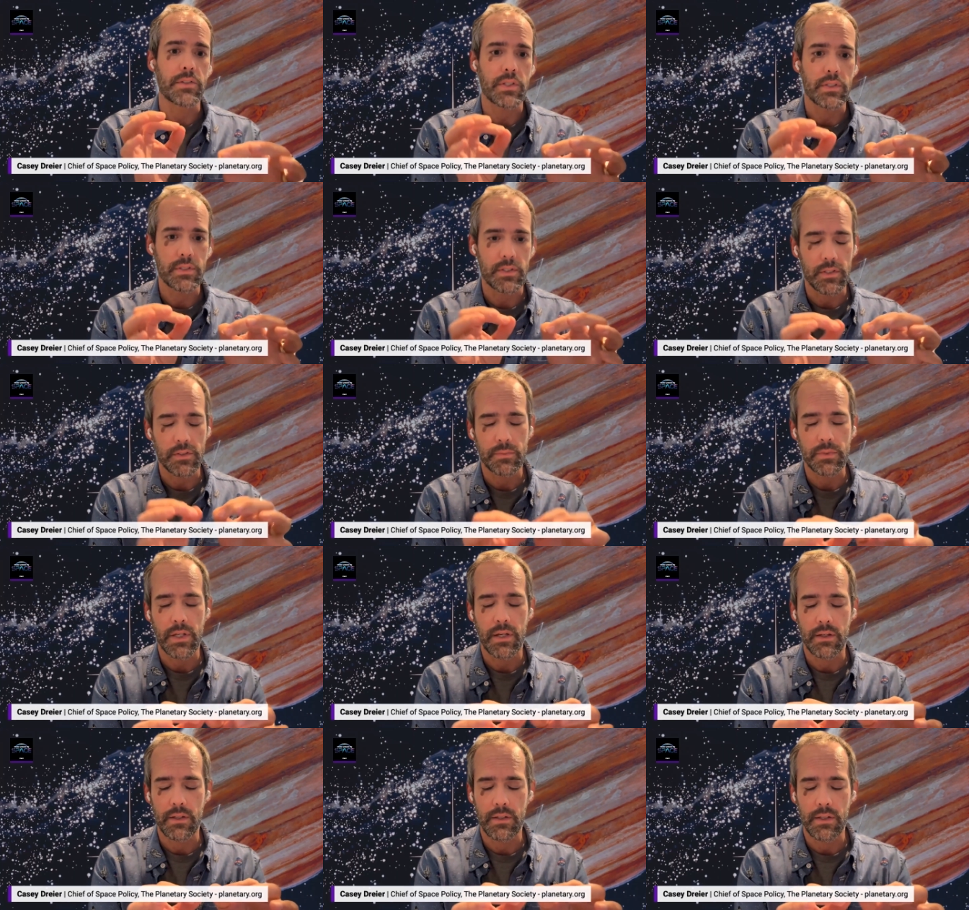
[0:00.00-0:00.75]
launches,
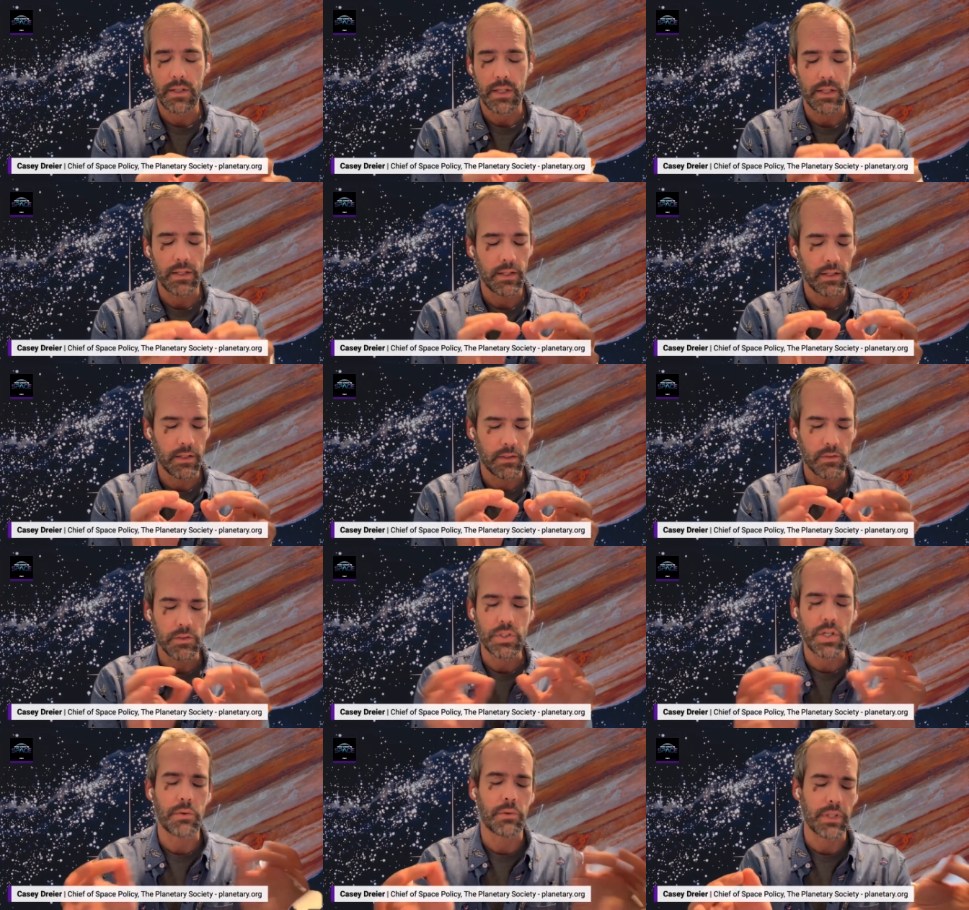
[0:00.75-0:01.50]
and,
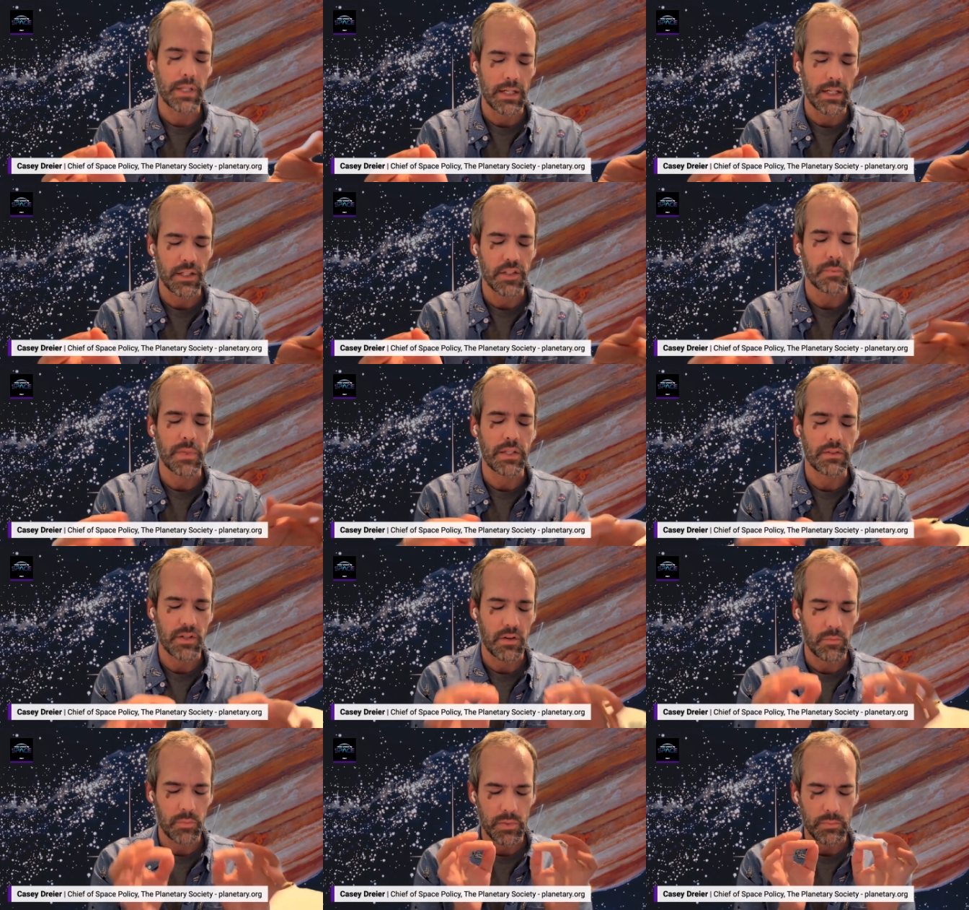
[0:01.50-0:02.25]
and generally any
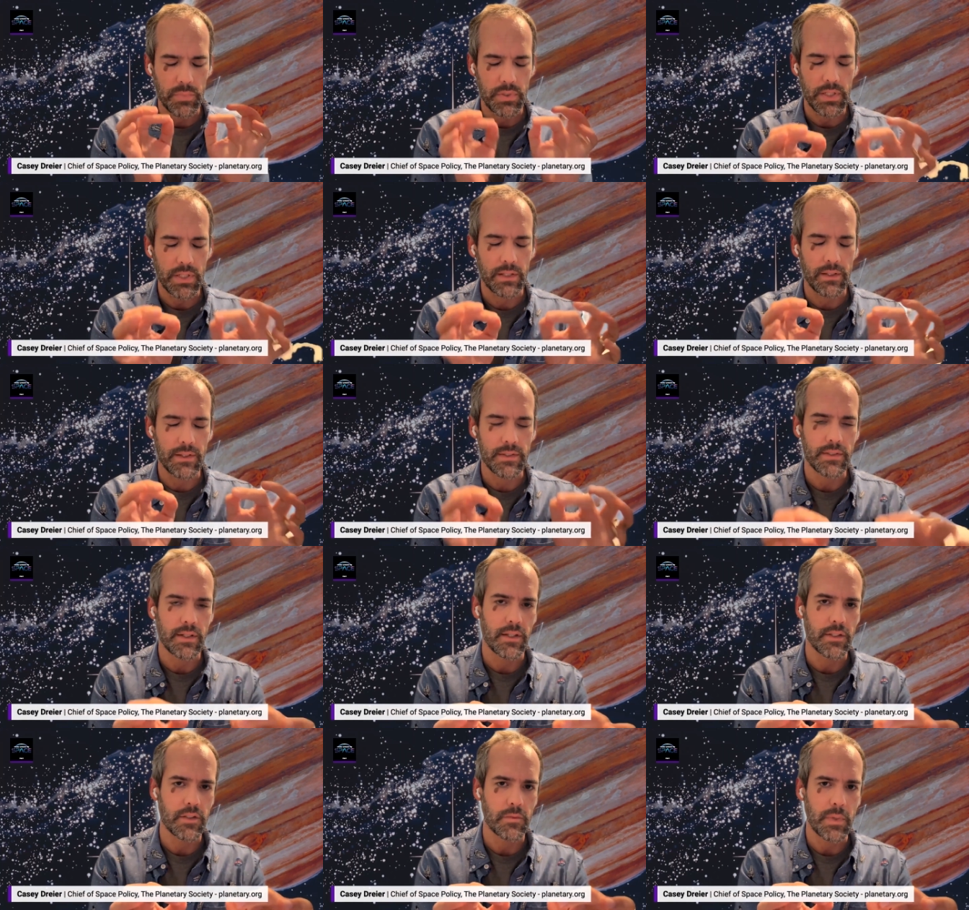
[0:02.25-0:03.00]
spacecraft, but particularly
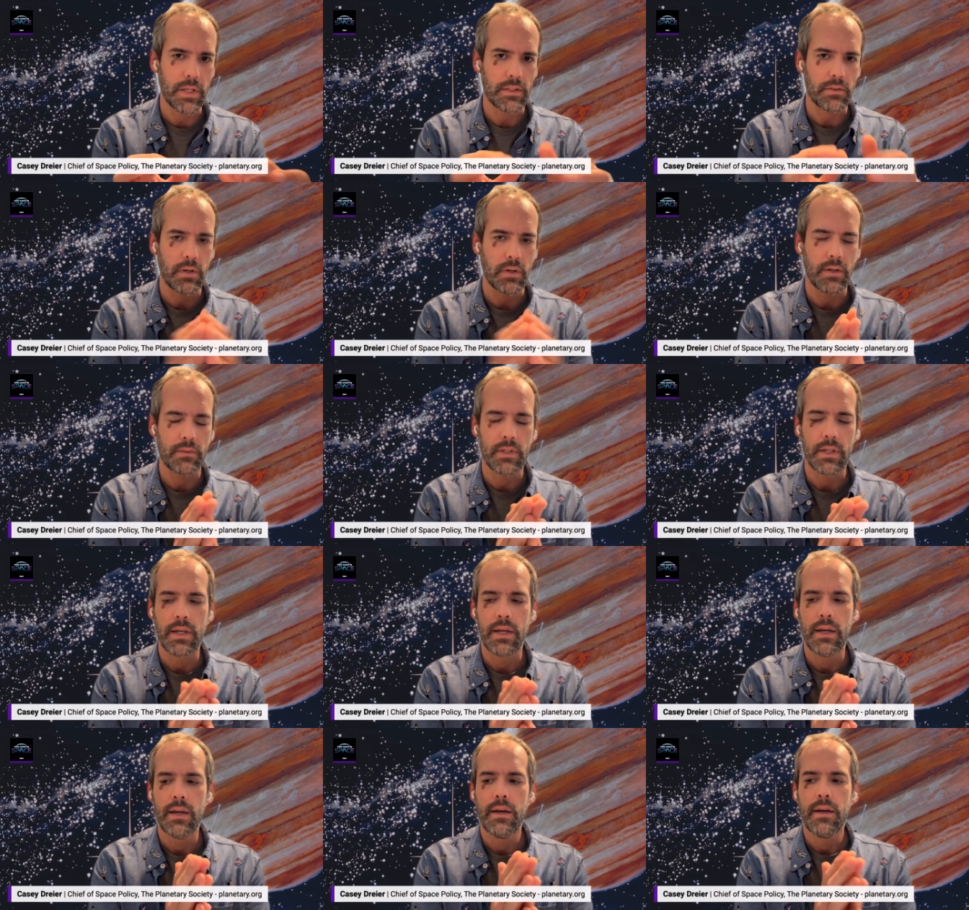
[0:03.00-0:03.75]
a science spacecraft,
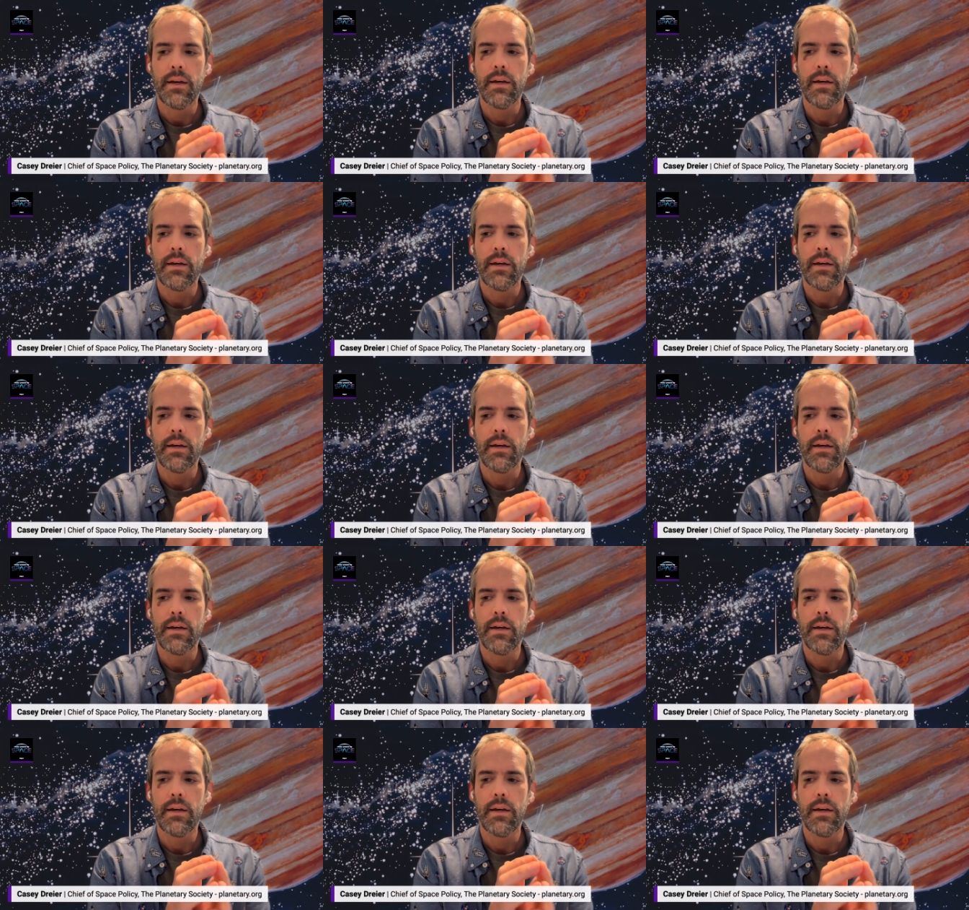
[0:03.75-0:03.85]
